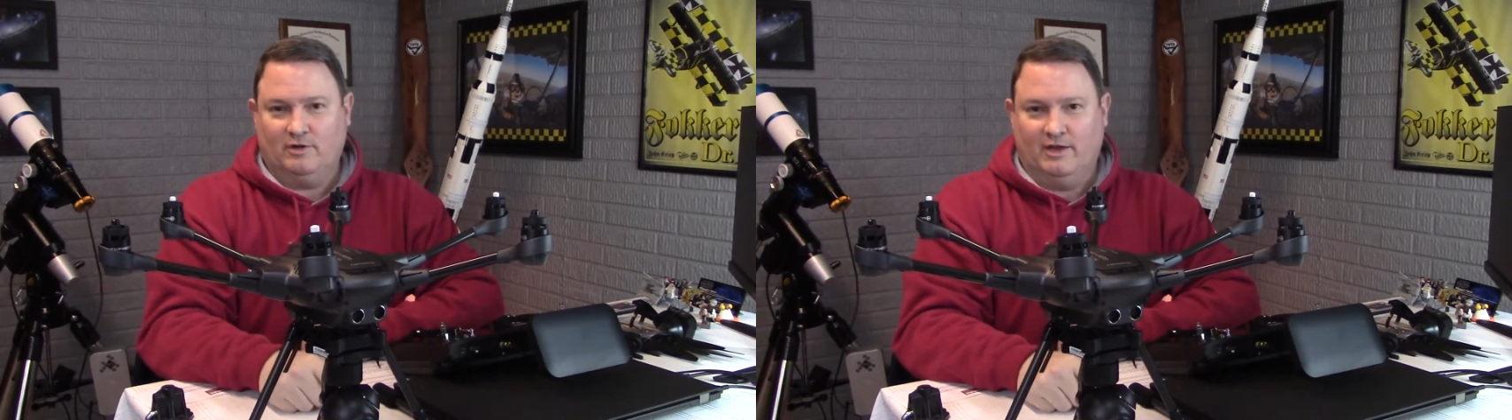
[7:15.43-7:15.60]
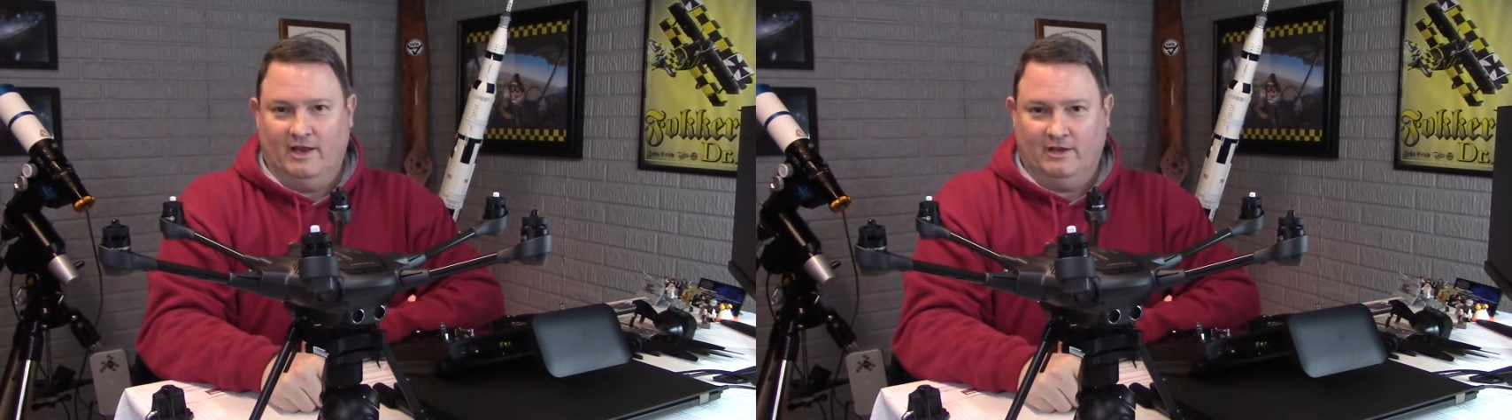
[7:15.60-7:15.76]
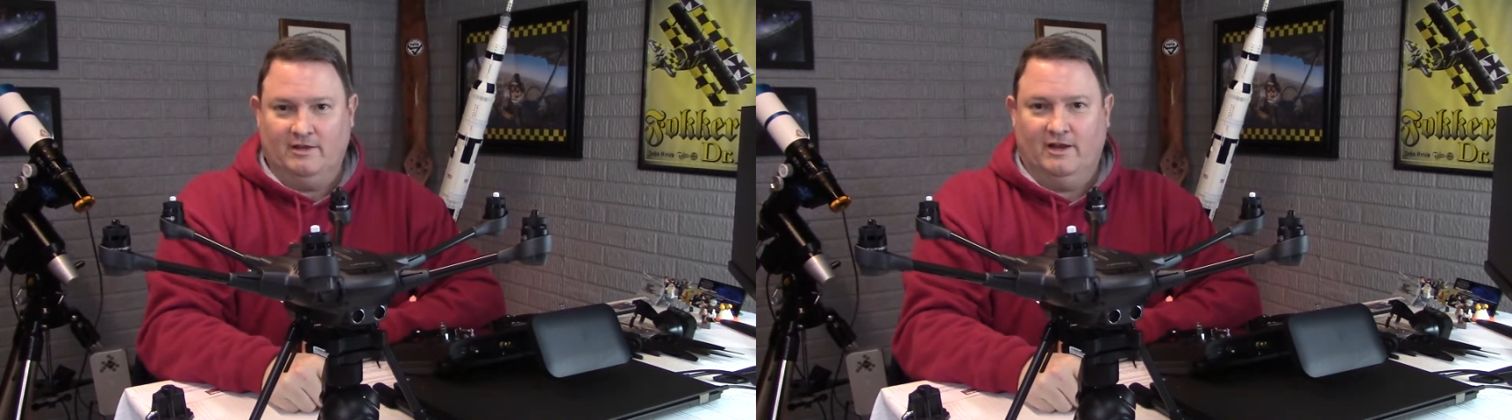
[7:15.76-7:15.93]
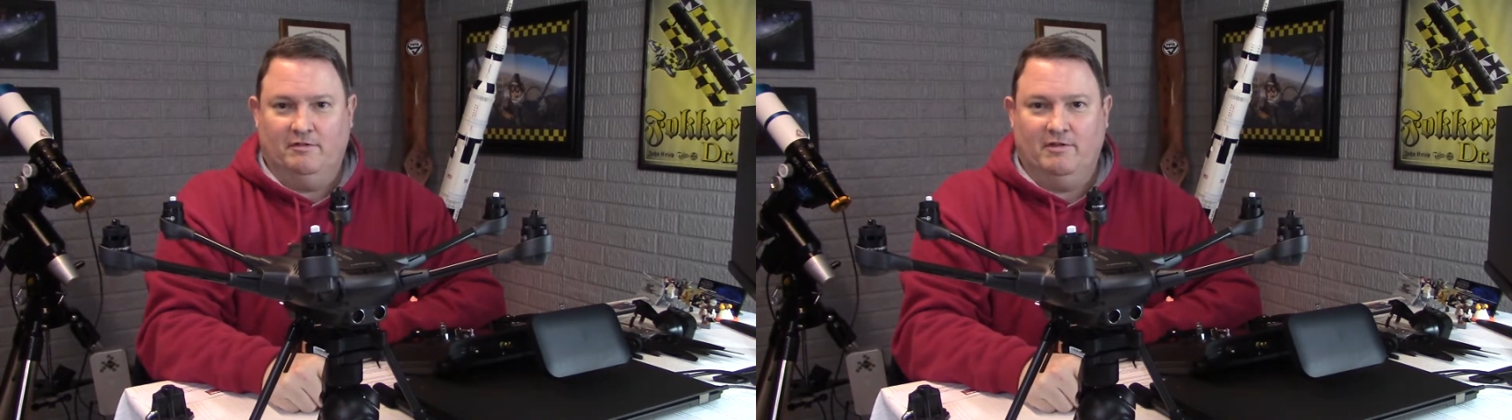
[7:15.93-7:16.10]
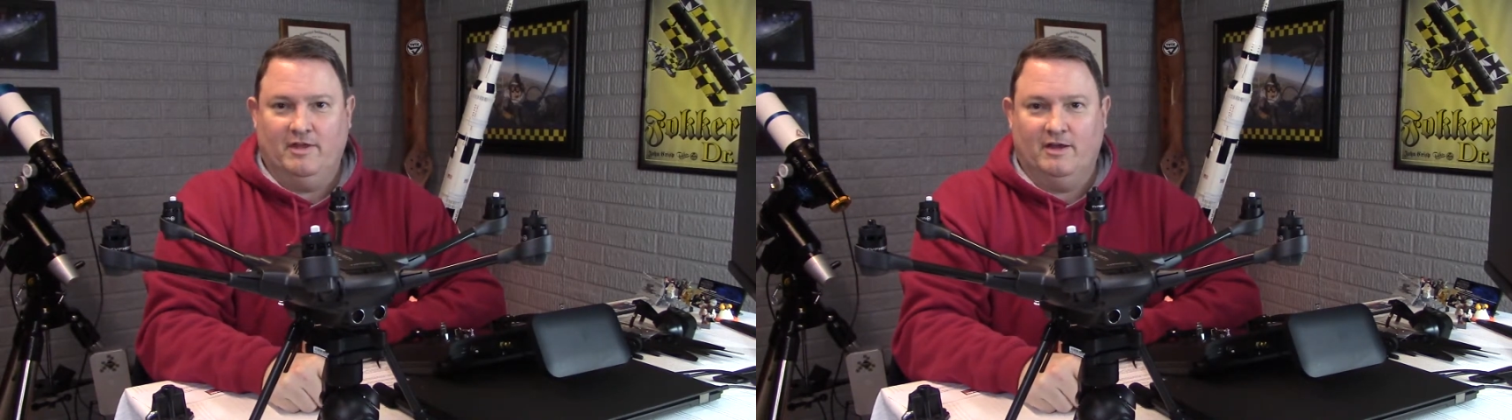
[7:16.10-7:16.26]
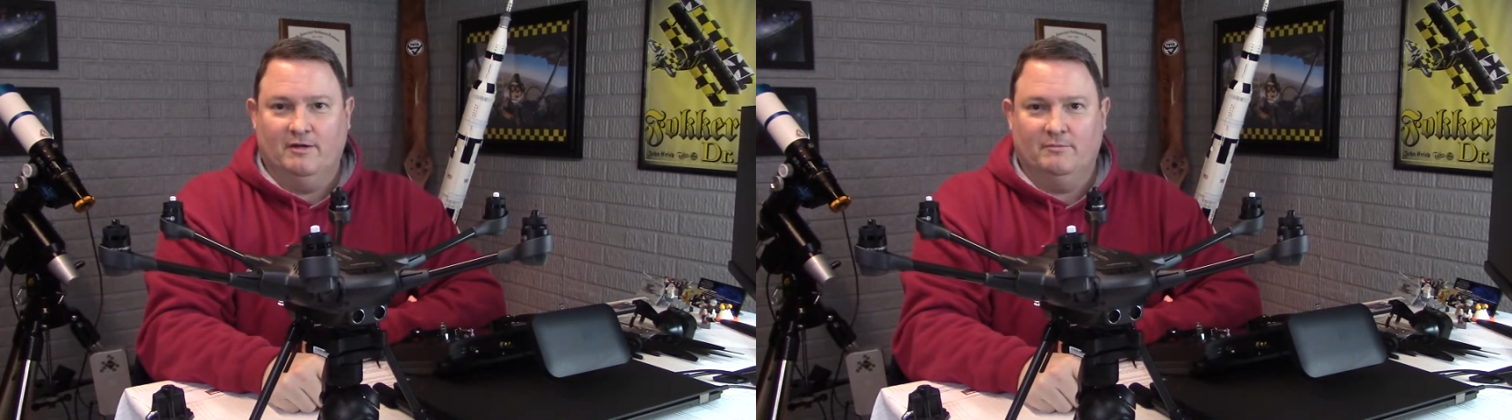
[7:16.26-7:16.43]
connected
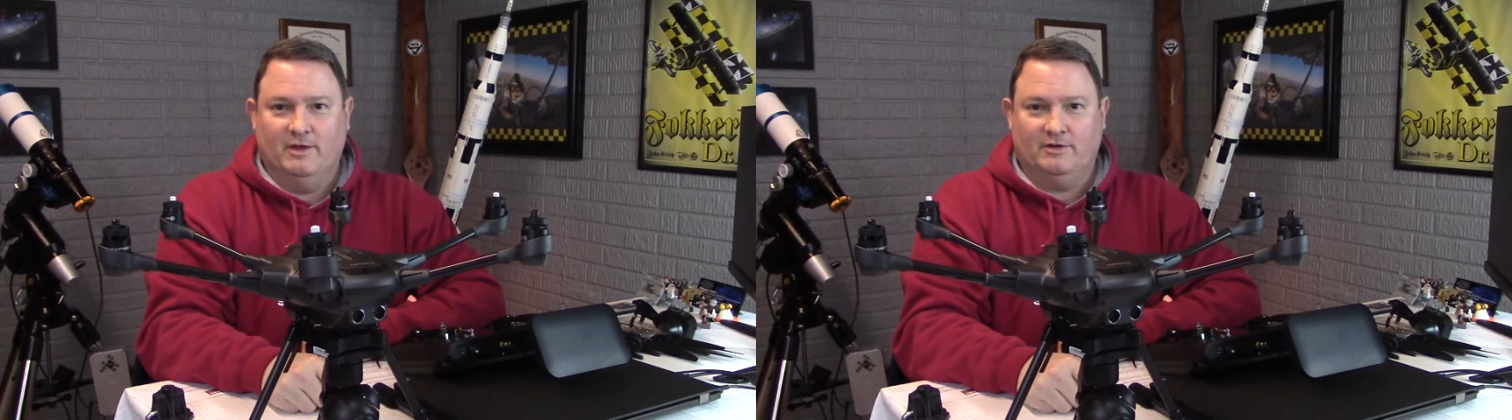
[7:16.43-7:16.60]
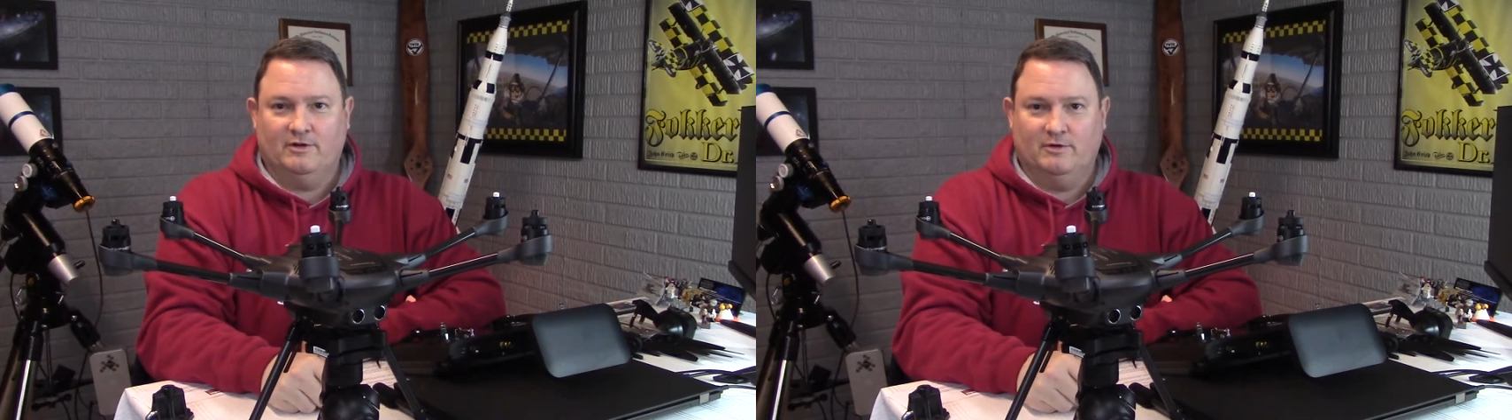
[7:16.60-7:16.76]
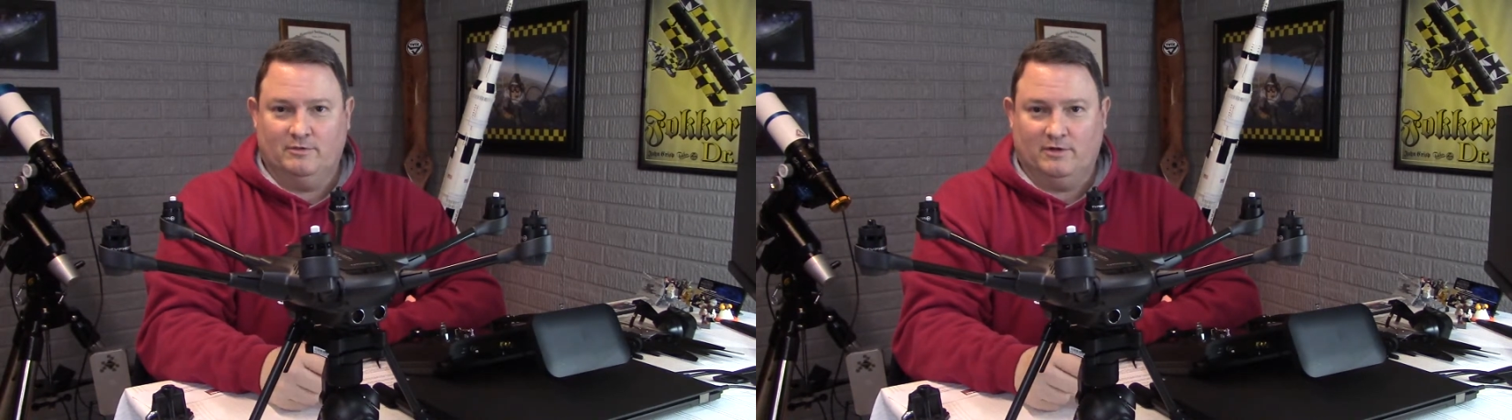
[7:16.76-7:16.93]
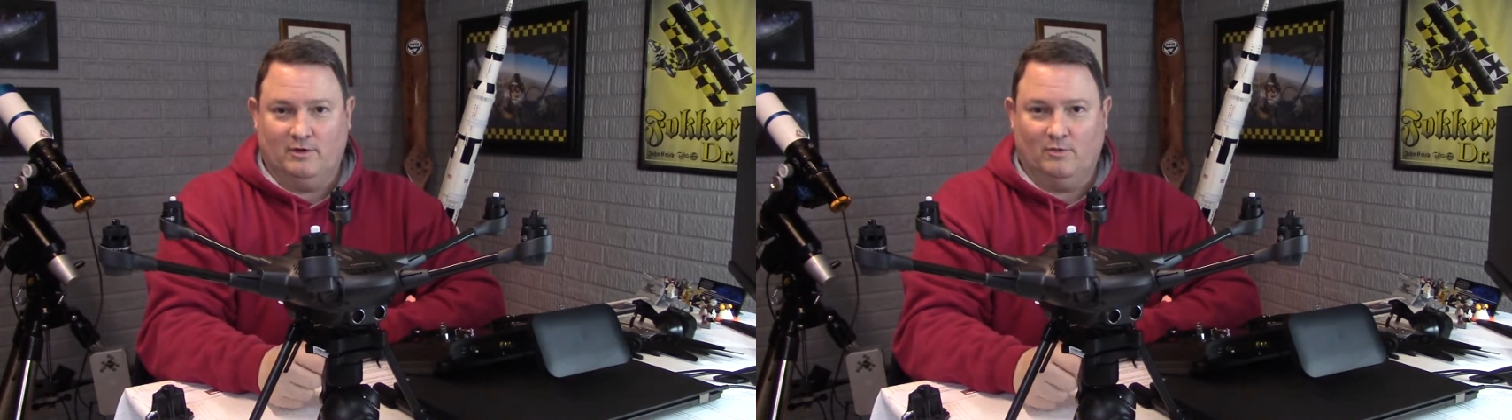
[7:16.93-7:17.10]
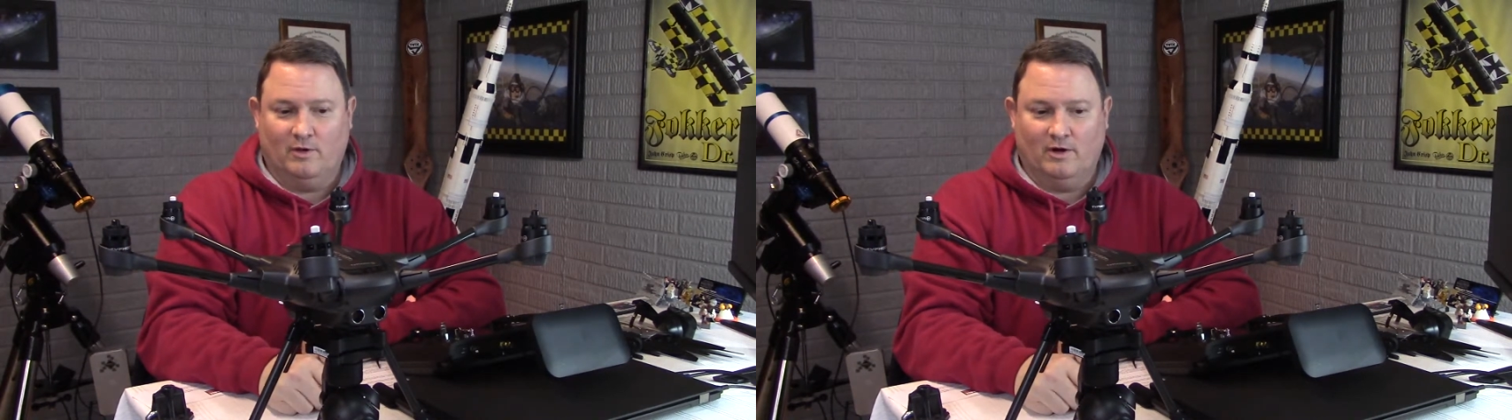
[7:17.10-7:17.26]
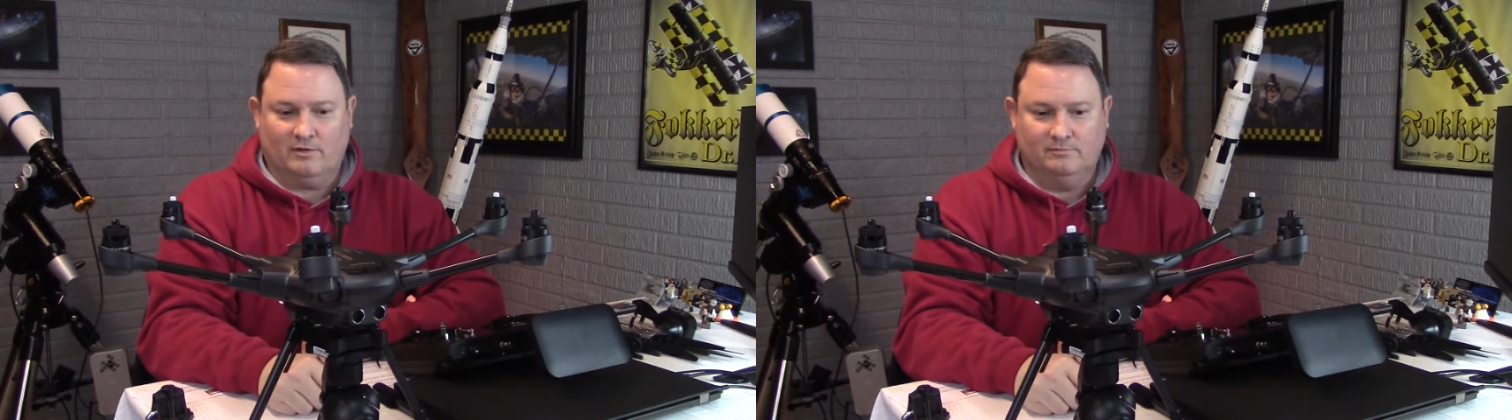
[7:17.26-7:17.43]
everything up, make sure it was going to
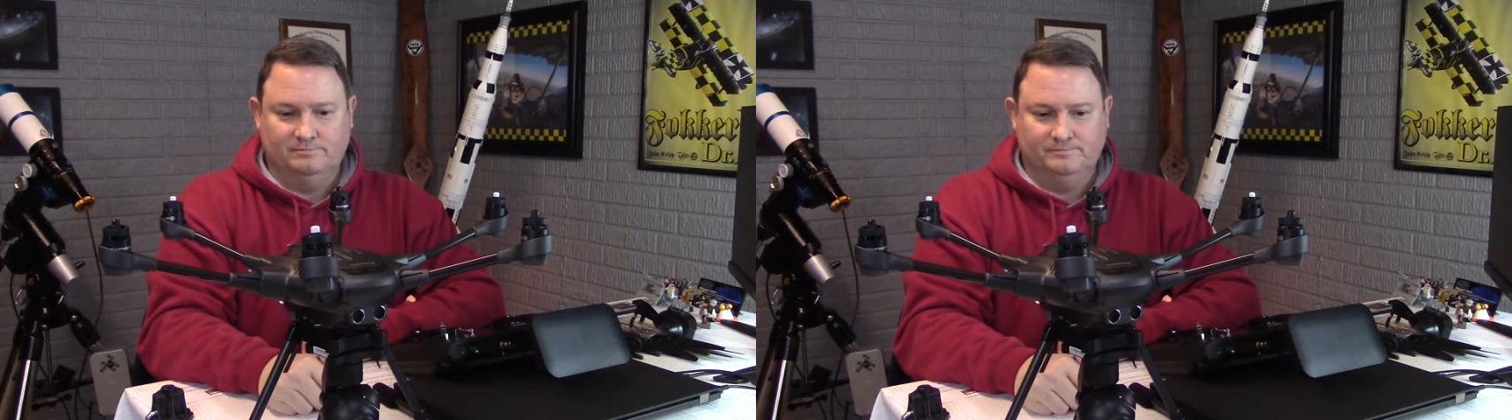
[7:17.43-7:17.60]
work.